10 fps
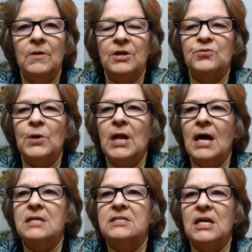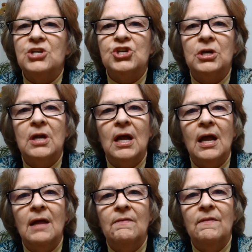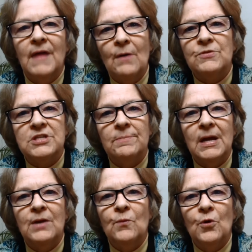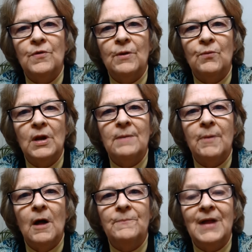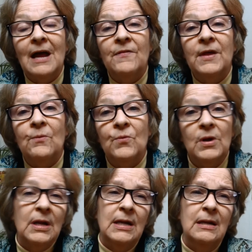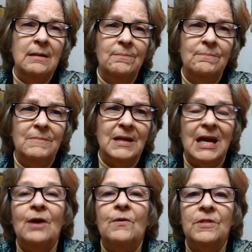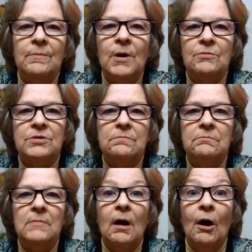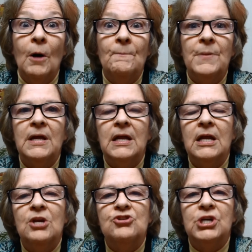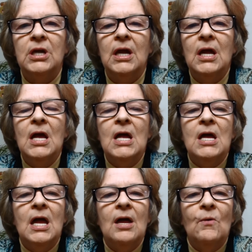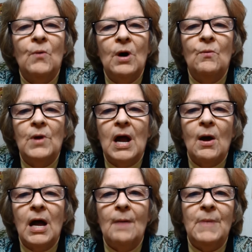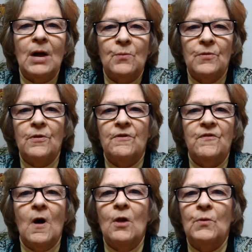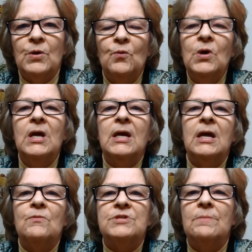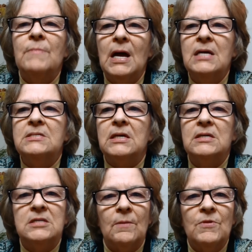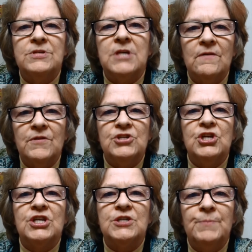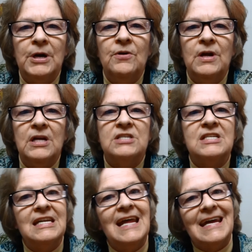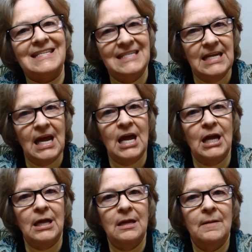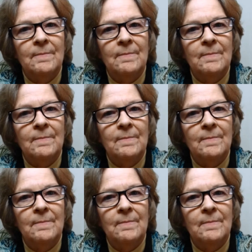because we had a session, and that was the main word that really popped out, that really carried the most and energy. Well, when I got back with her the following week, it was amazing some of the stuff that she experienced the next day,